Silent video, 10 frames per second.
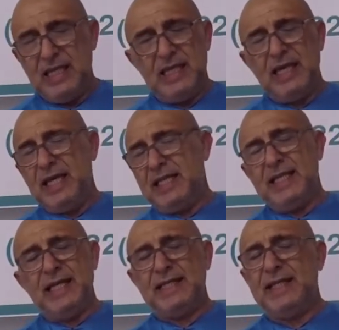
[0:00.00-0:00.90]
it
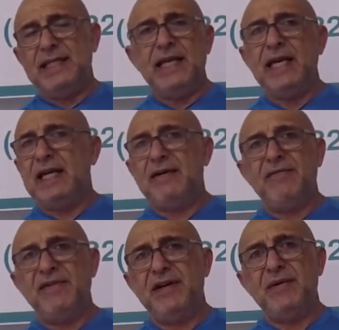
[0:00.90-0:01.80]
doesn't tear
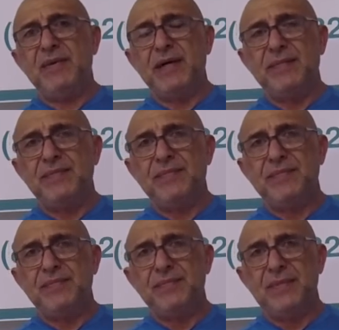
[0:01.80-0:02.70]
very well,
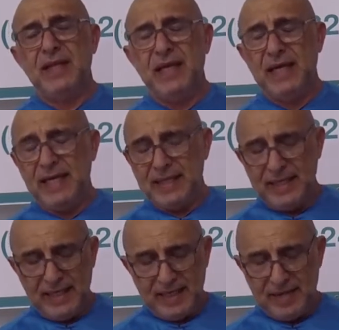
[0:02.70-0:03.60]
and
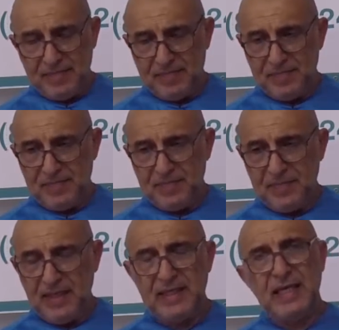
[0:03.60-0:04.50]

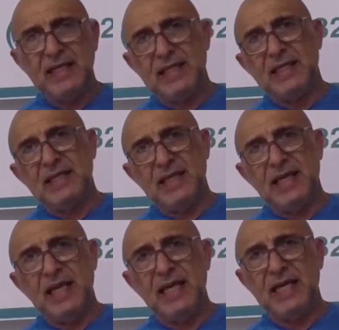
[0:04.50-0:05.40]
it doesn't
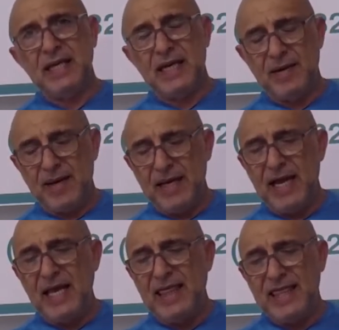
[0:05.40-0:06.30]
heat it up, and
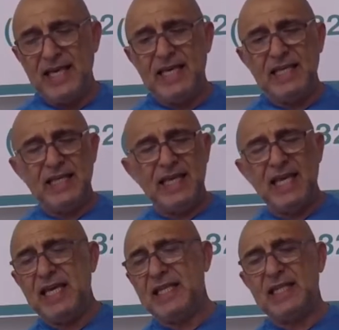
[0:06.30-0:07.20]
I think the
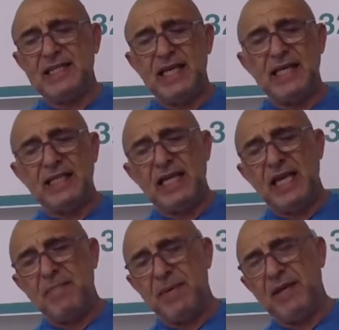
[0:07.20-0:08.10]
heat is
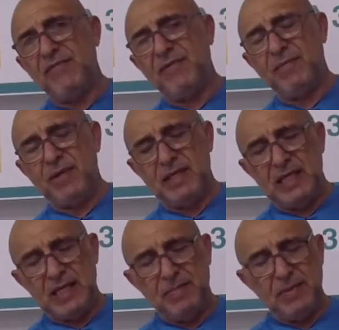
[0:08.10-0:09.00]
escaping from the
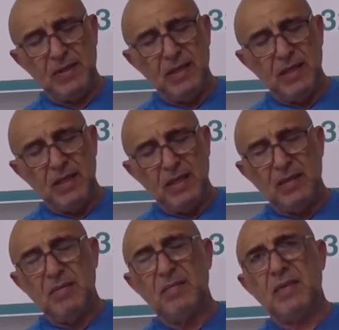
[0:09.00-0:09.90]
tip
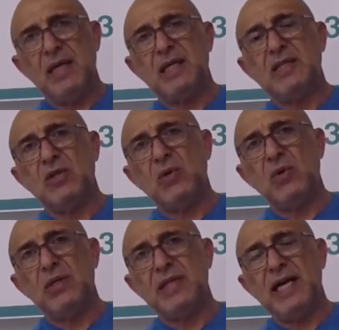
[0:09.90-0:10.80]
and it's
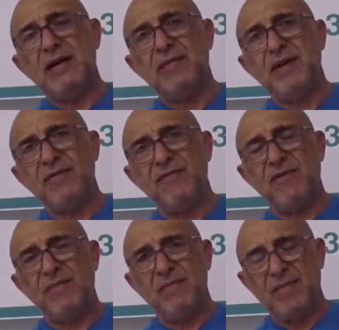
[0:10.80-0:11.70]
cooling down
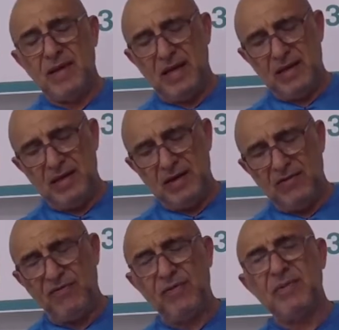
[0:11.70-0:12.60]
from, you know,
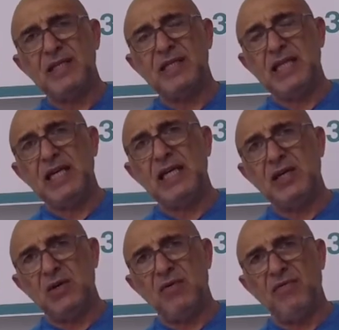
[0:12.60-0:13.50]
from the stick
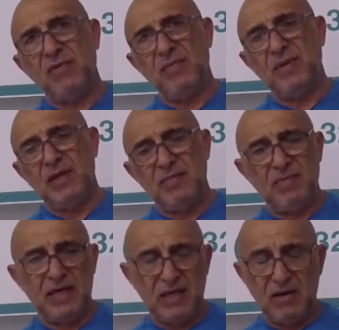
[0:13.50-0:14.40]
or from
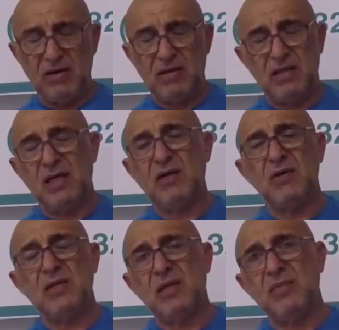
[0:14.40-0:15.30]
my yardstick or
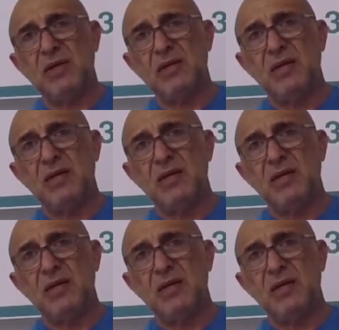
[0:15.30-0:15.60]
something,